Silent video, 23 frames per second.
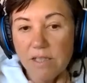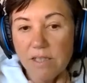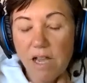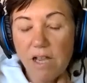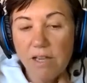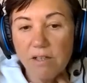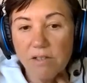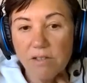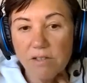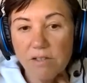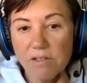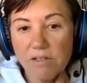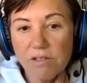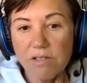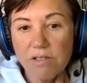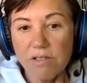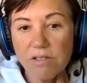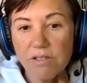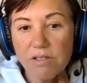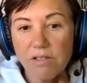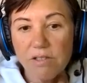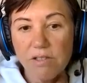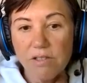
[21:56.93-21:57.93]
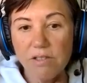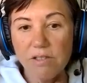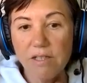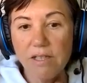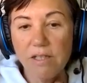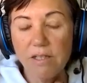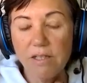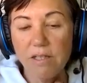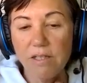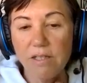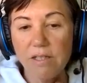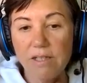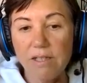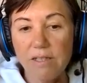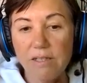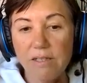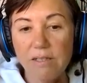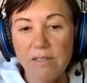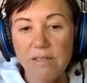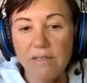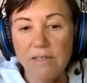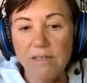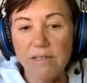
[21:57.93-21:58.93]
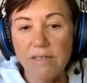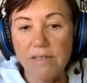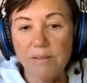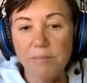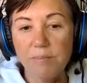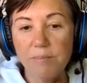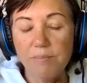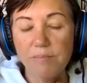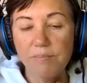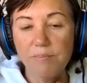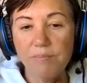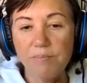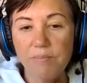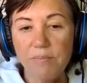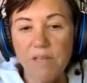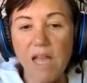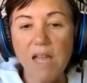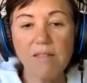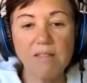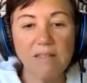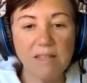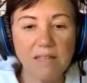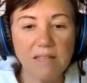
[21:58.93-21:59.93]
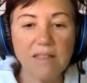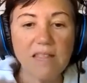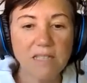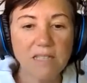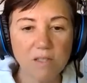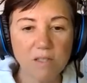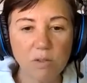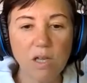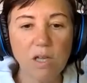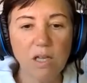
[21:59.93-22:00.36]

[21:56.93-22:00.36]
body's needs and desires.